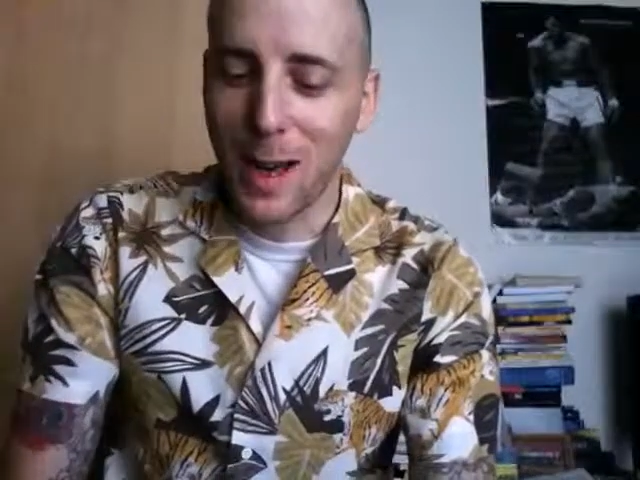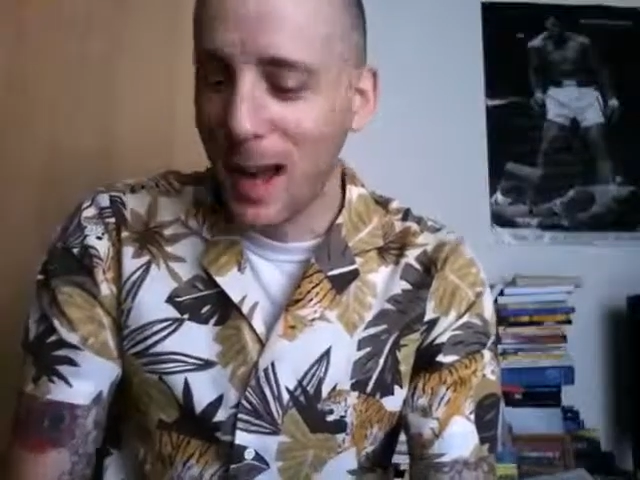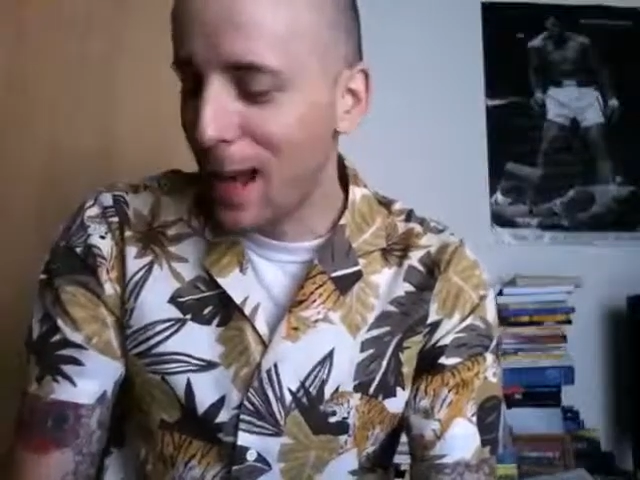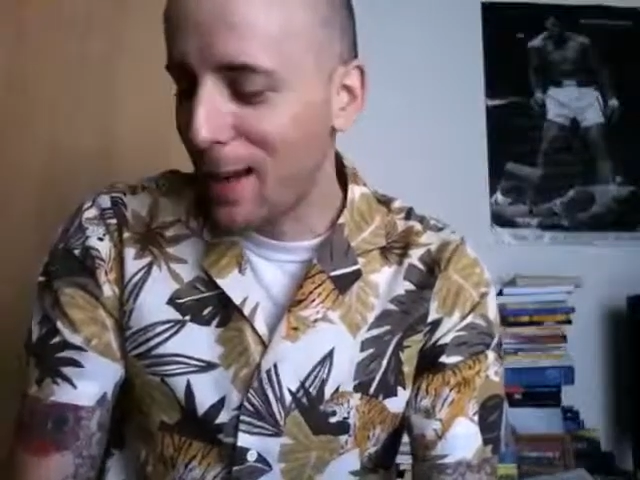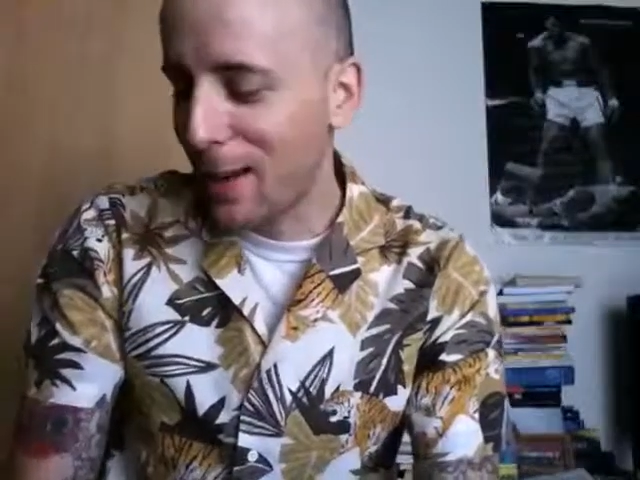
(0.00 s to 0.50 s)

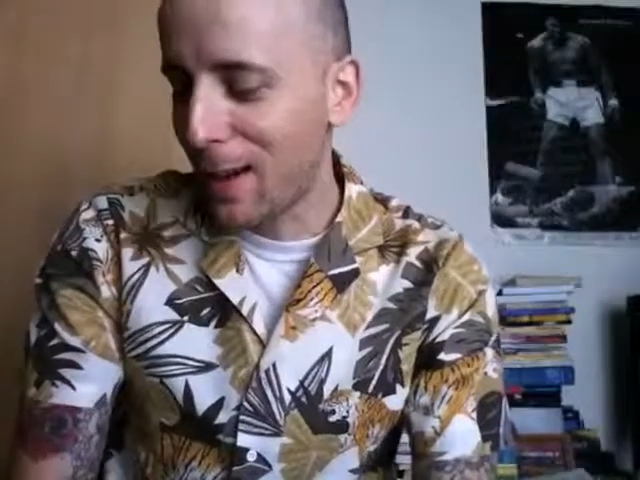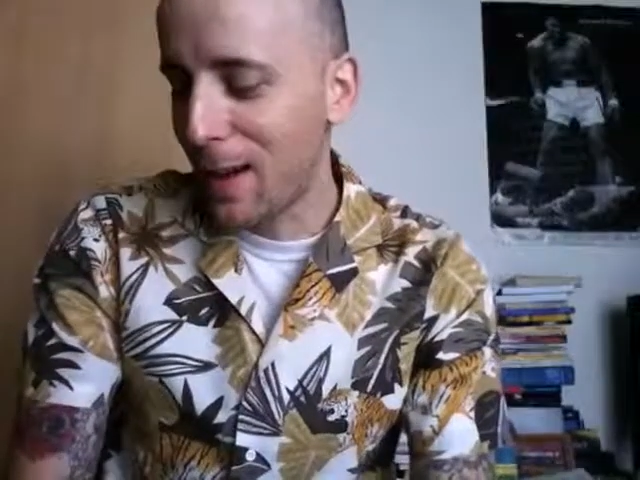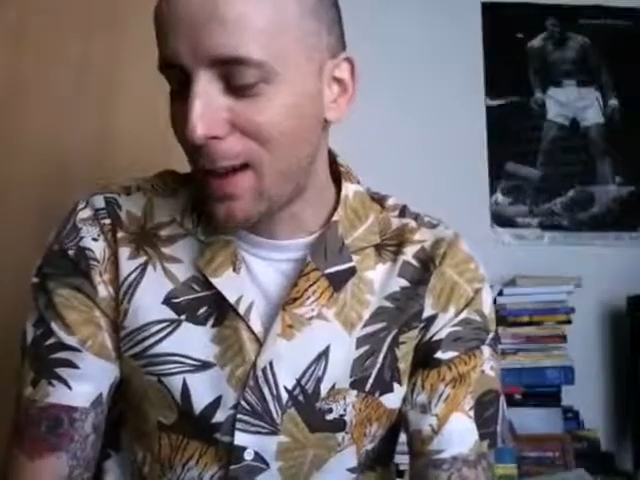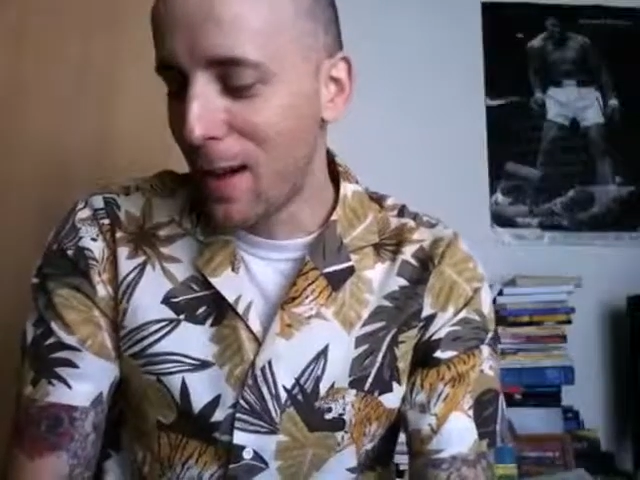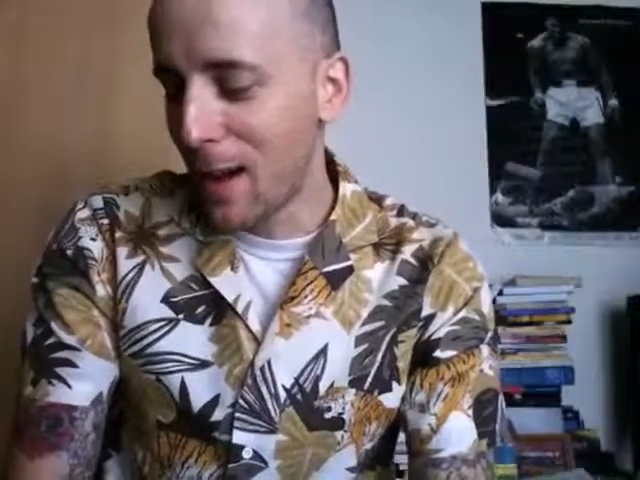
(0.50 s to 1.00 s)
this is
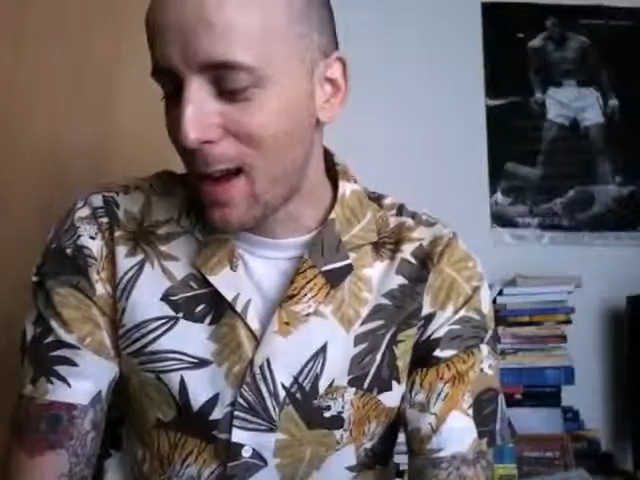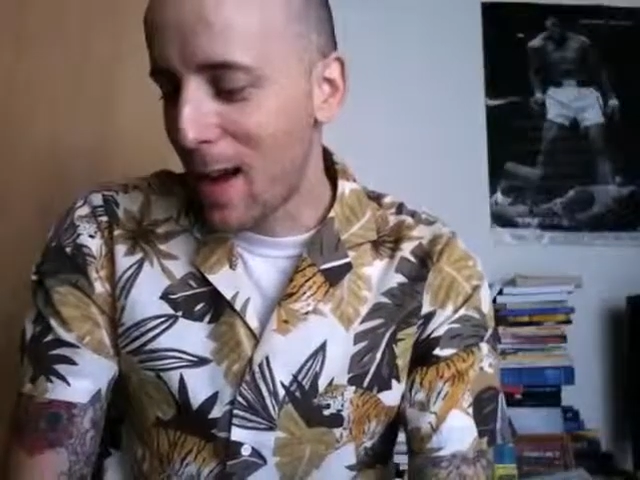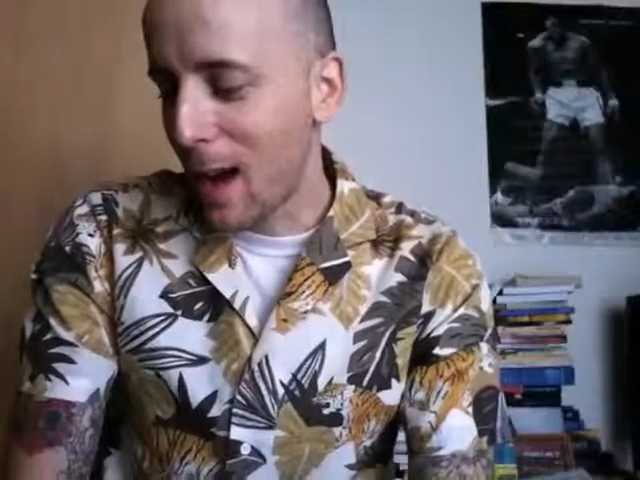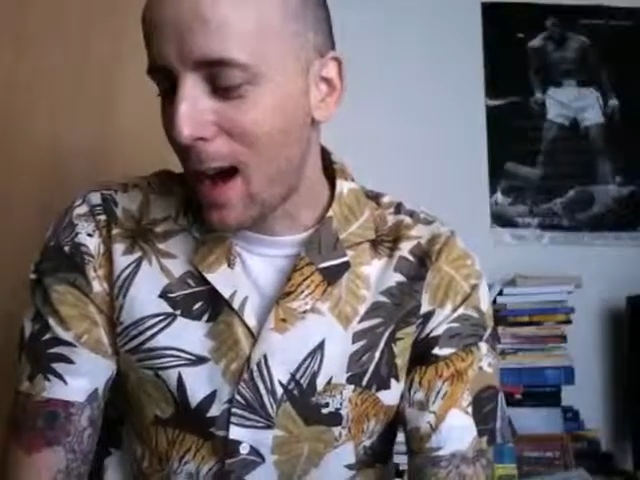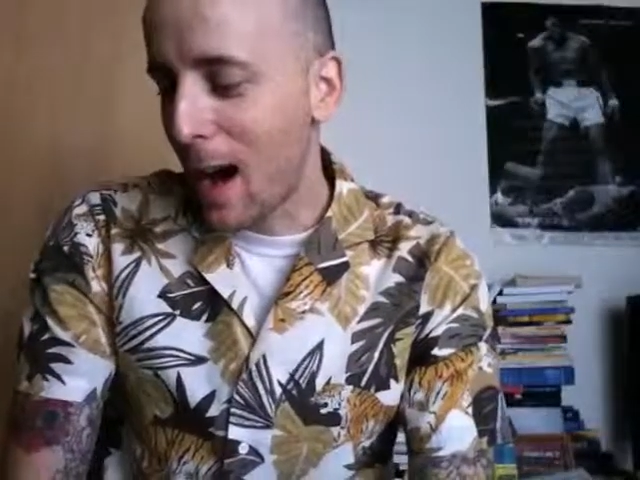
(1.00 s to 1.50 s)
a
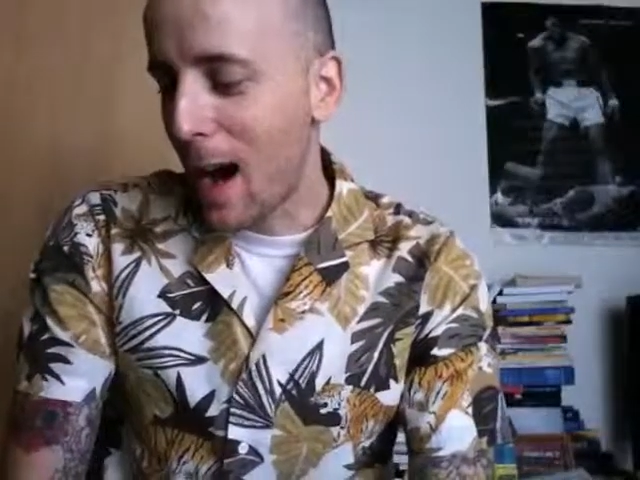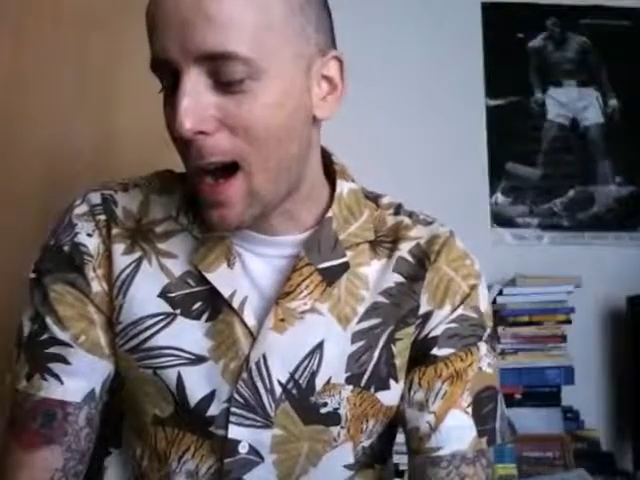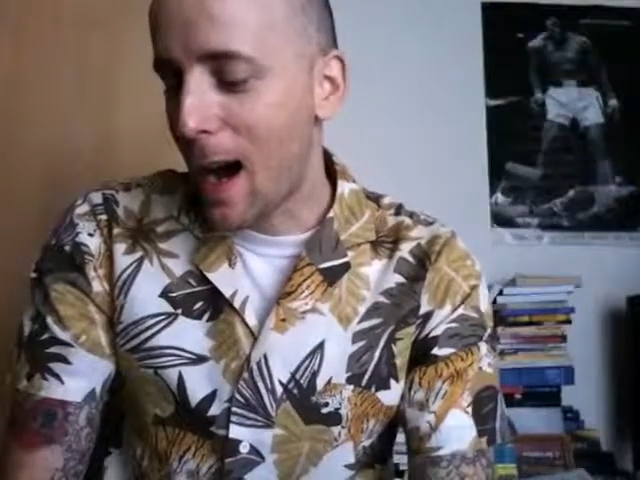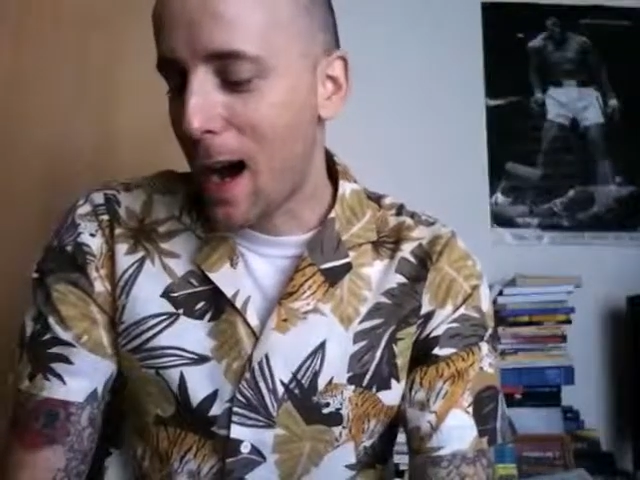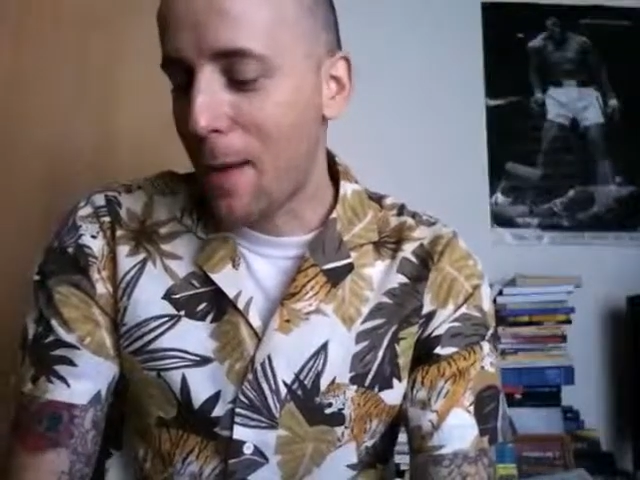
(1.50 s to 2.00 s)
special
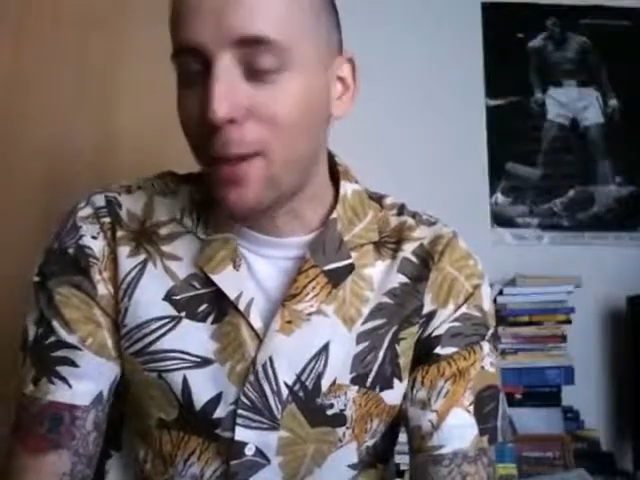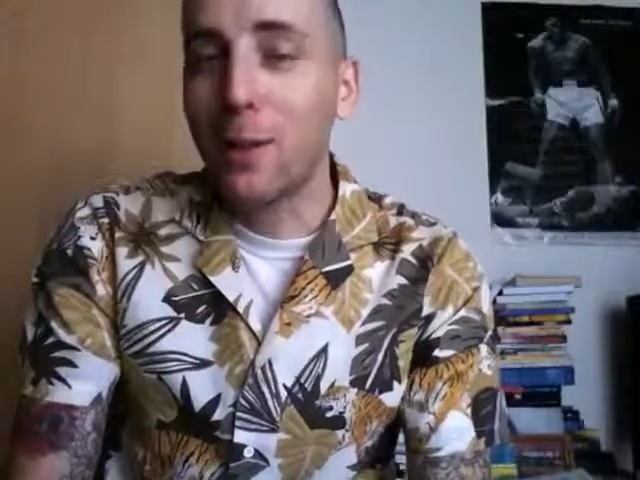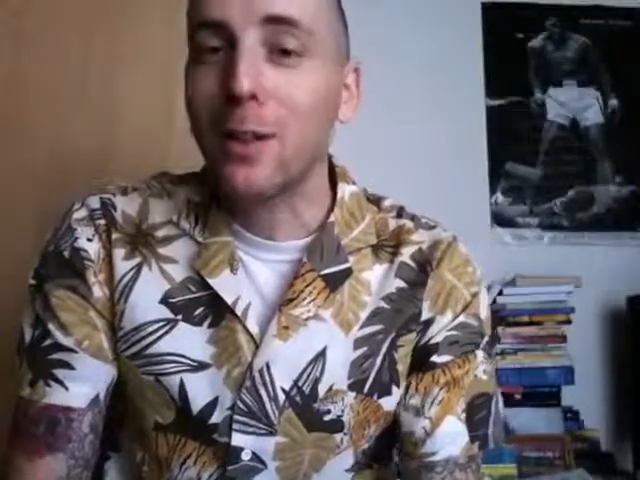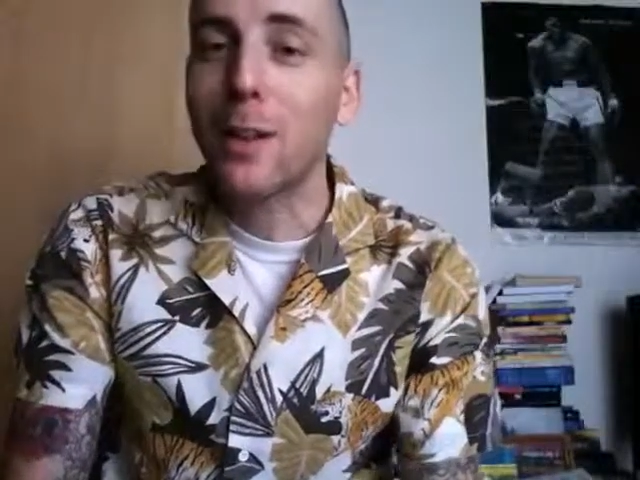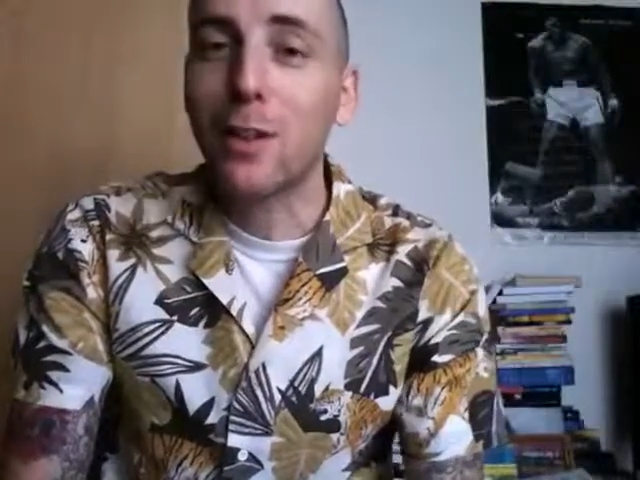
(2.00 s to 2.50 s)
theme
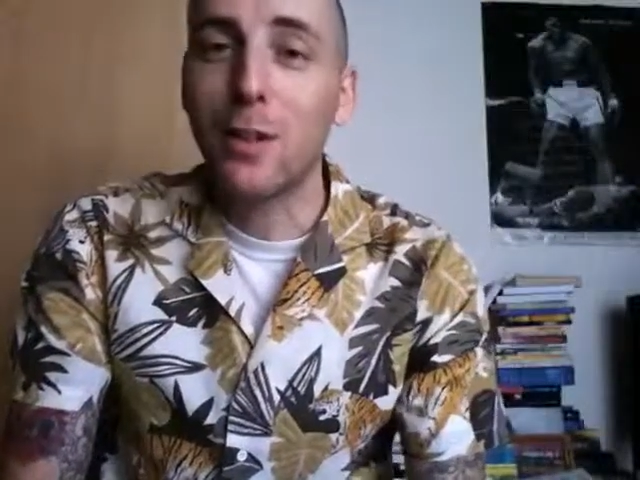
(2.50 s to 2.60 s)
video.